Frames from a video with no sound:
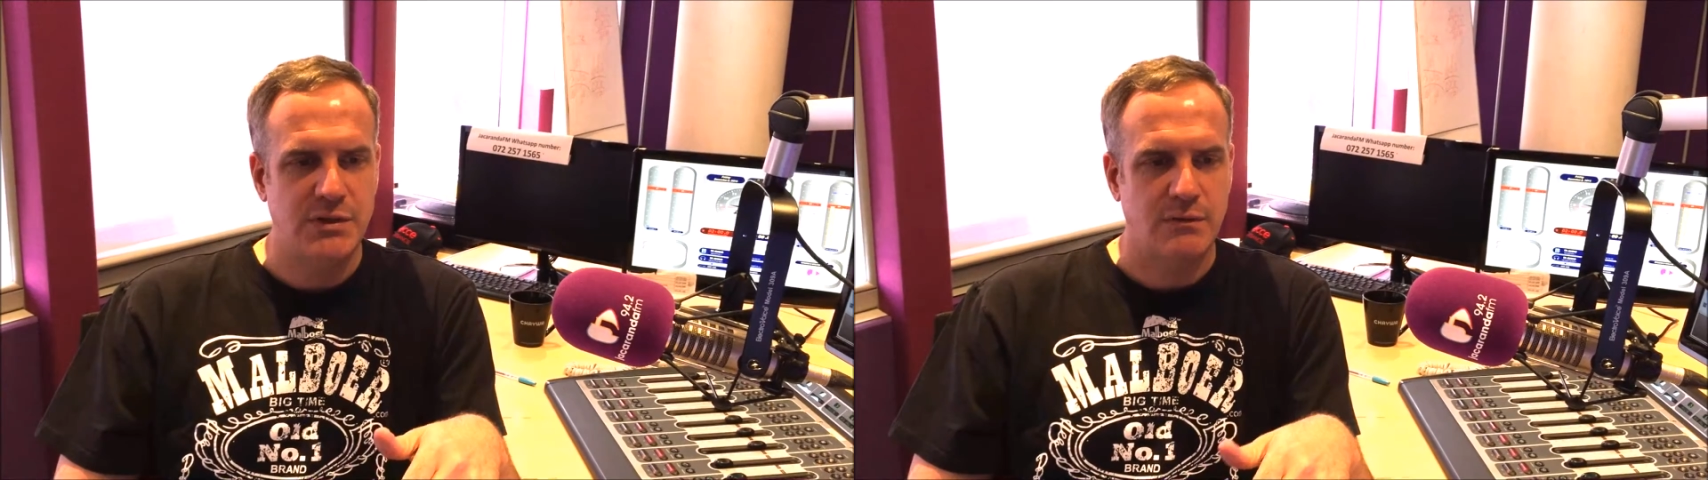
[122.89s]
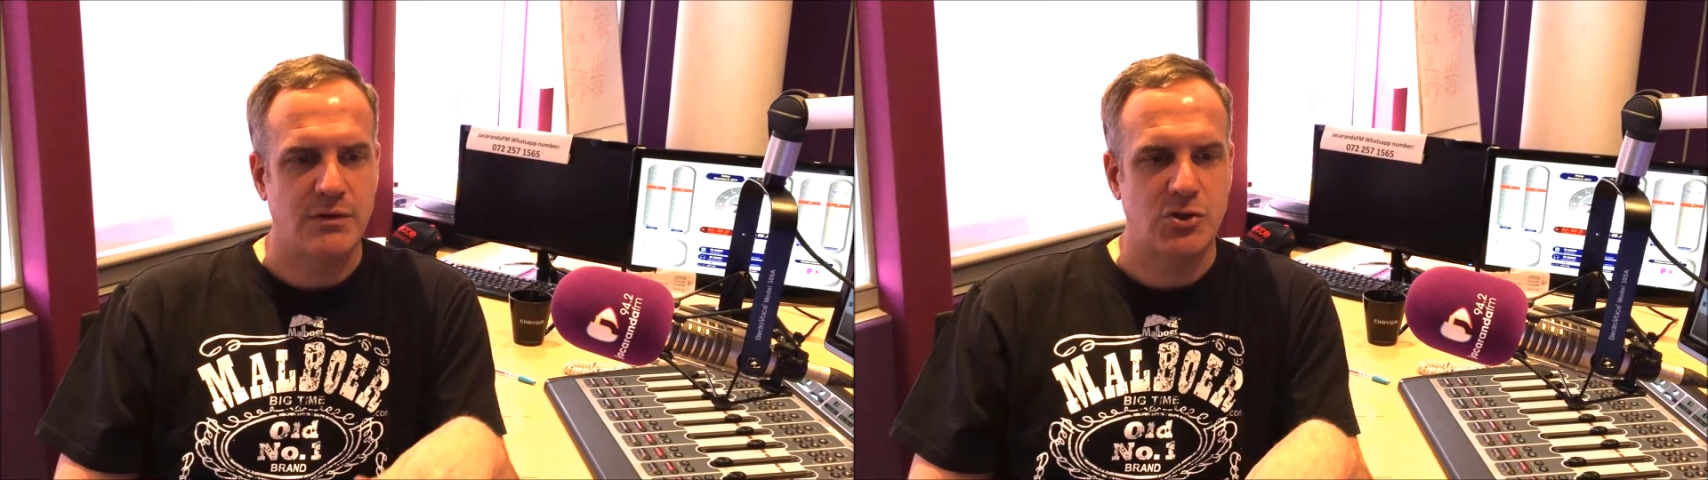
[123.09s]

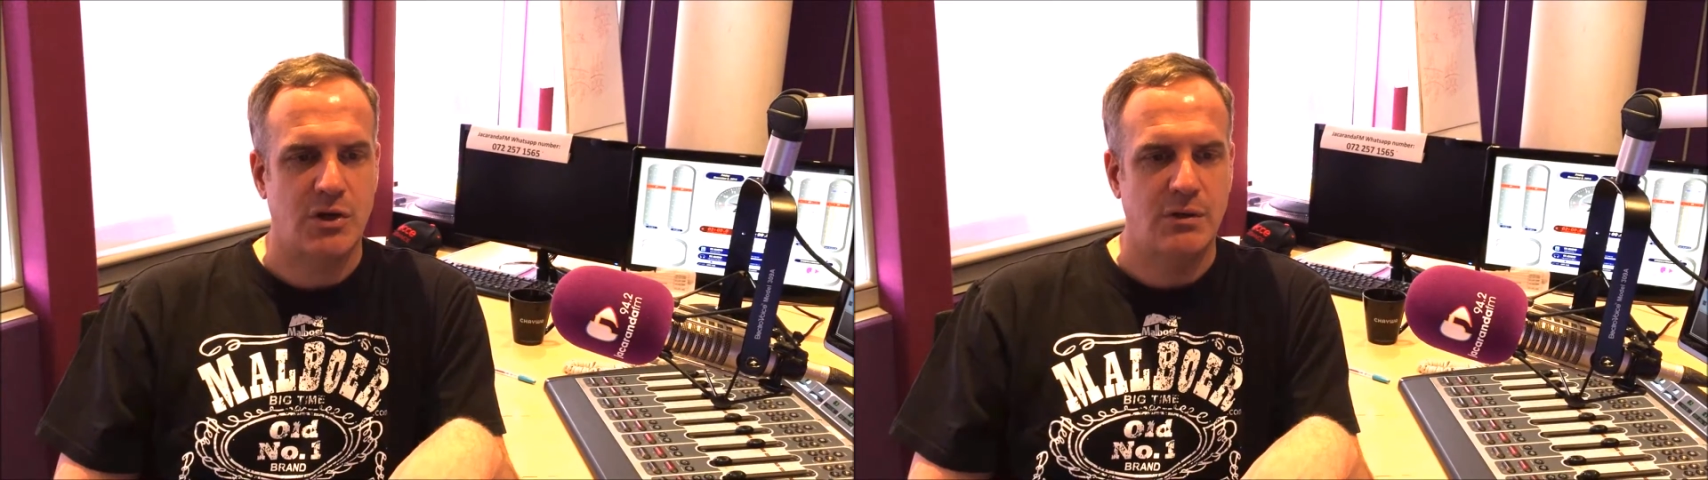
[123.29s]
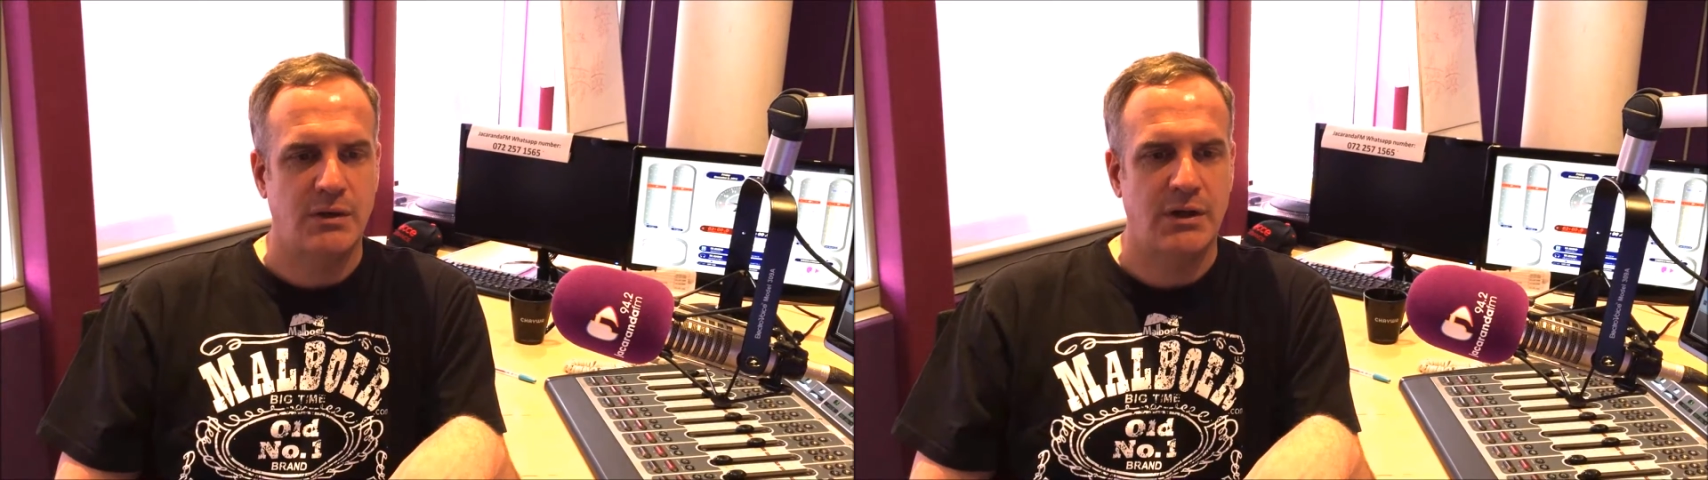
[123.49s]
during the
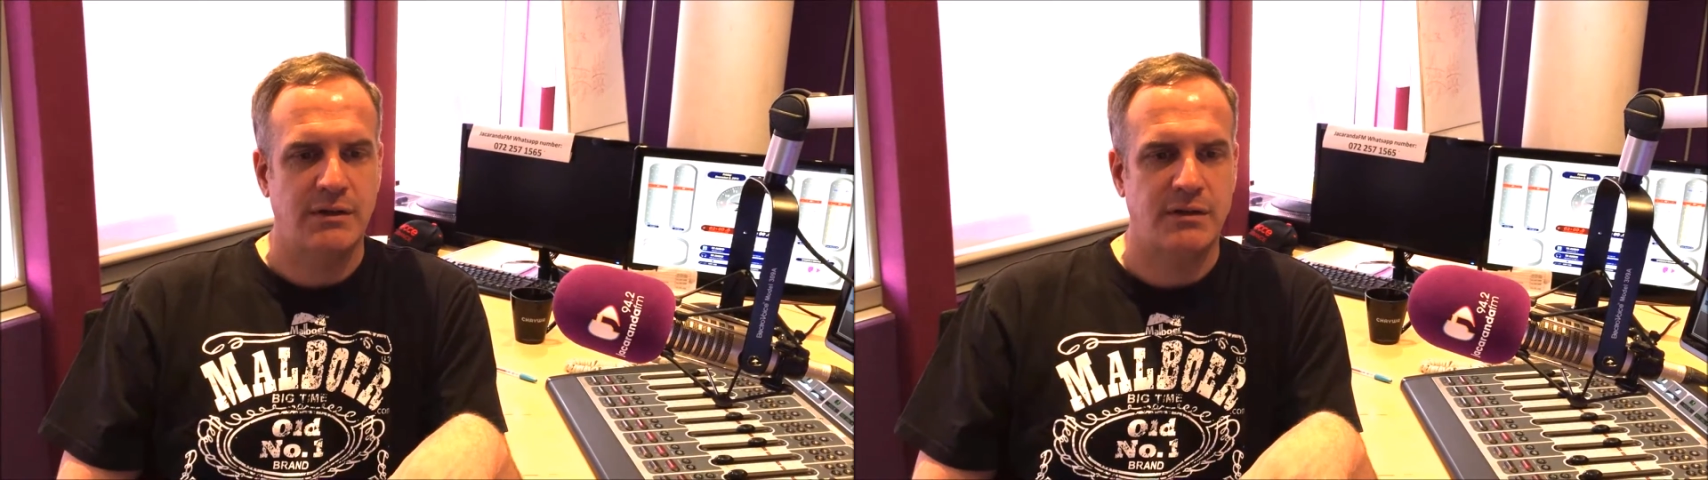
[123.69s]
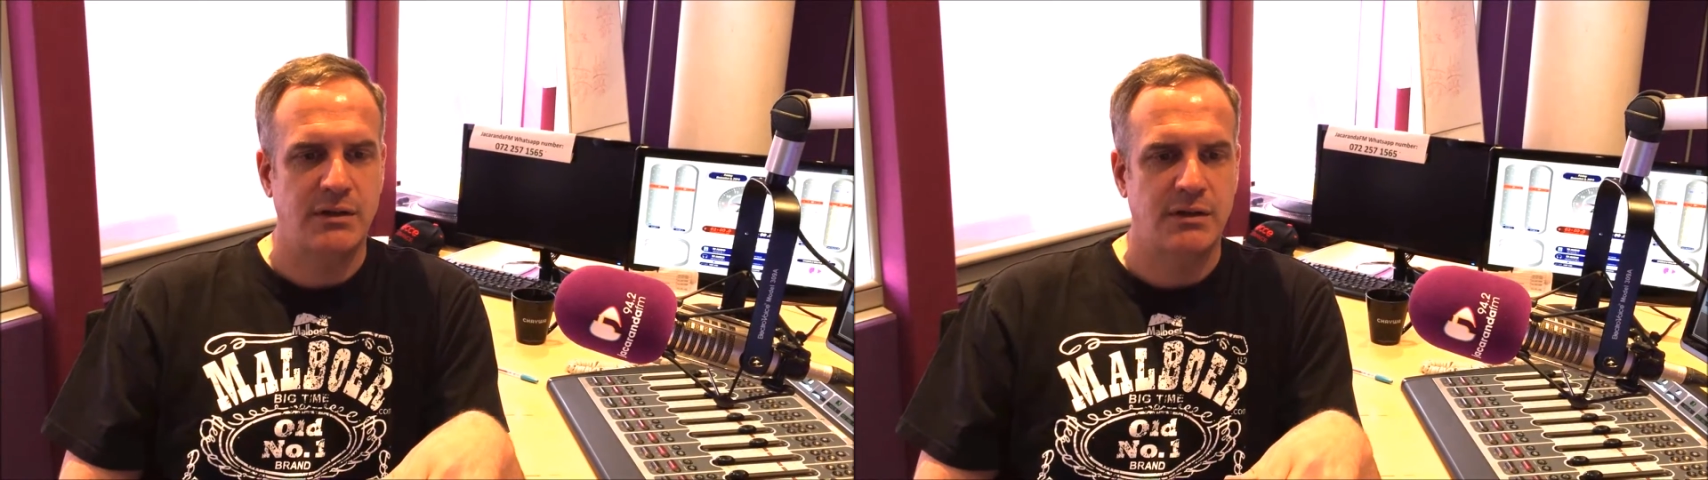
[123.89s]
show, and
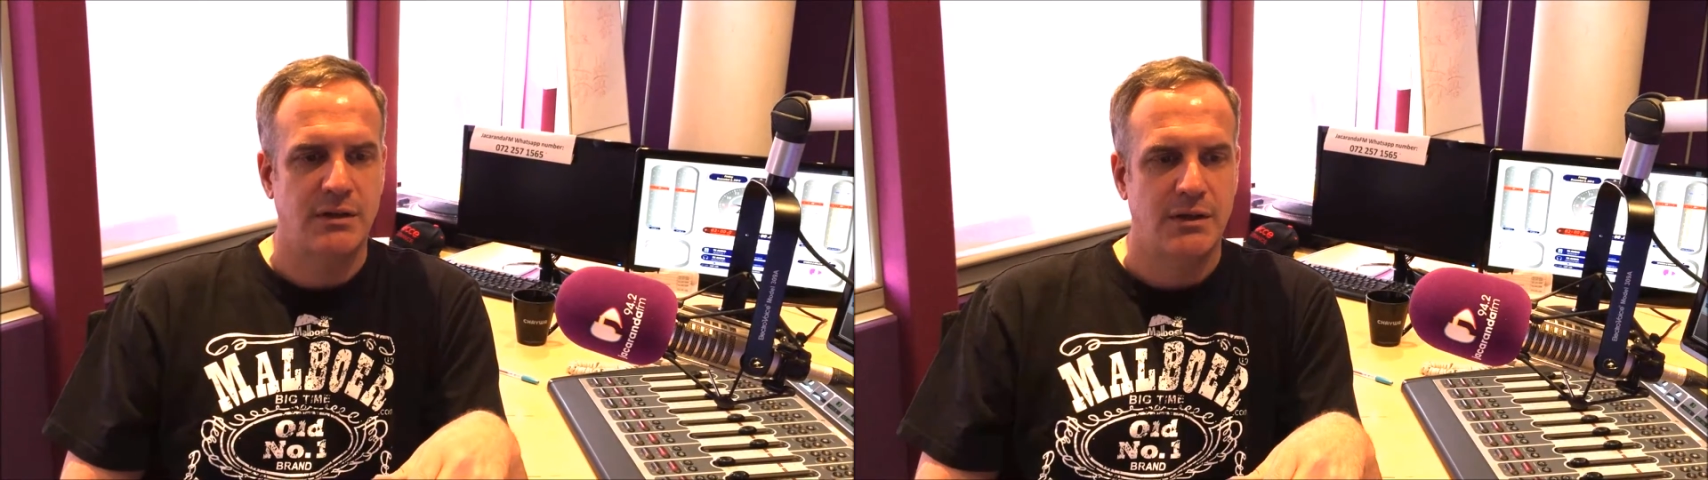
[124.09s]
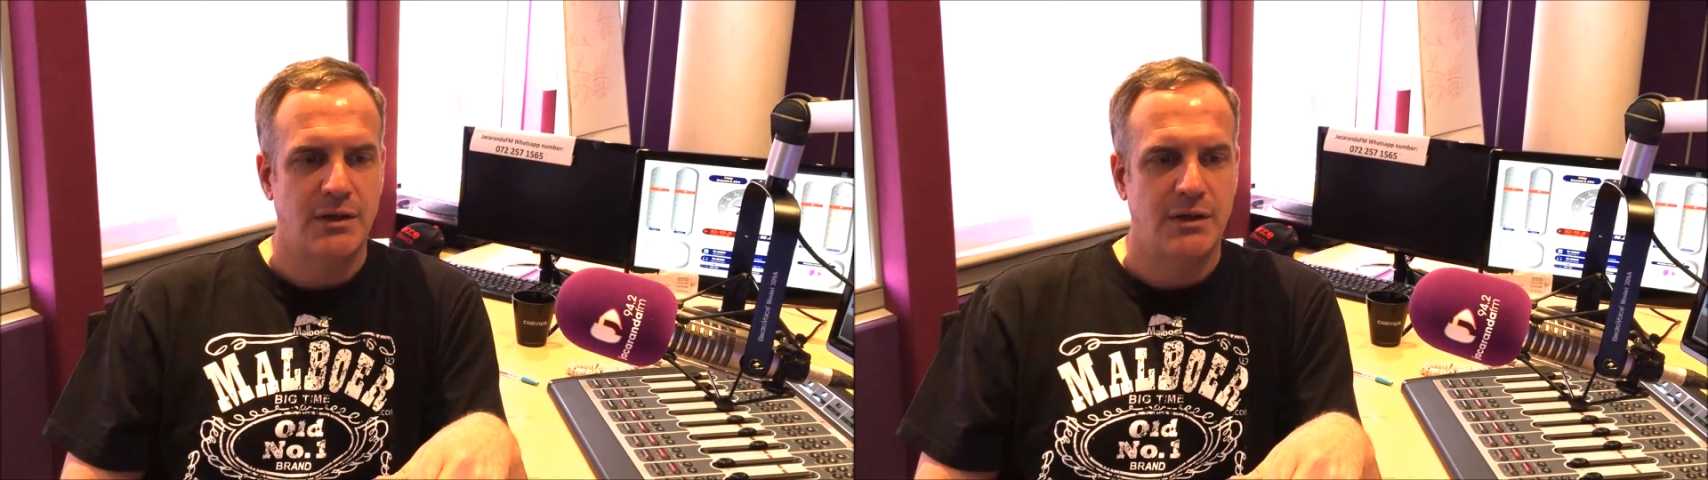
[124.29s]
I think